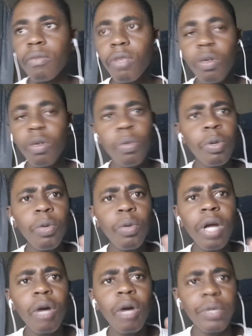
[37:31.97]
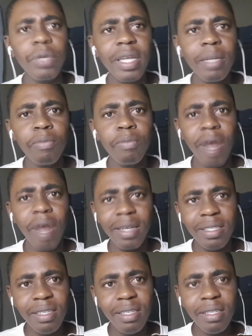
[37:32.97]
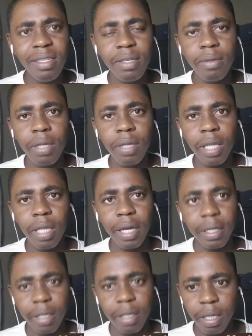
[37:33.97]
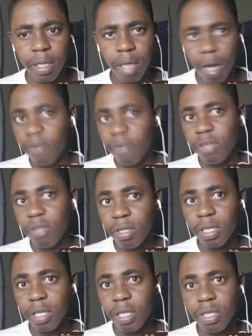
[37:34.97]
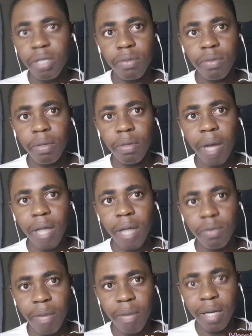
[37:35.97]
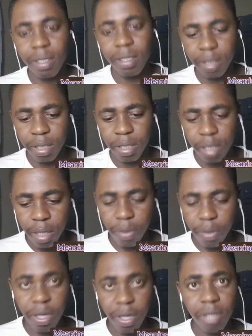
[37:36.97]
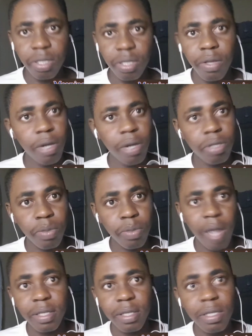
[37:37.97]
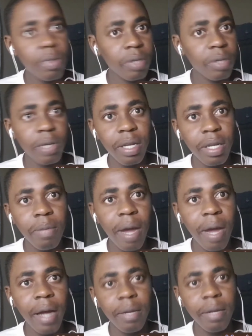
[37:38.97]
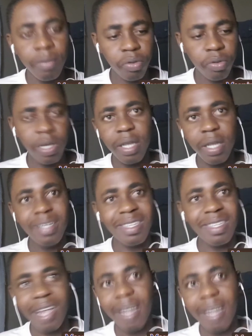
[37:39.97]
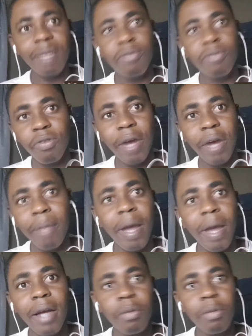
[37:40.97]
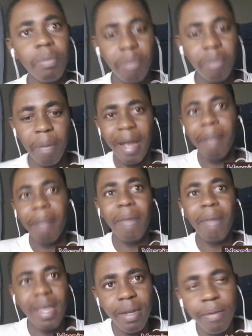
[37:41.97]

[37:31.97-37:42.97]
we are creating proxies like artificial intelligence, robotics things. They are just proxies. They were created, designed, and programmed by men.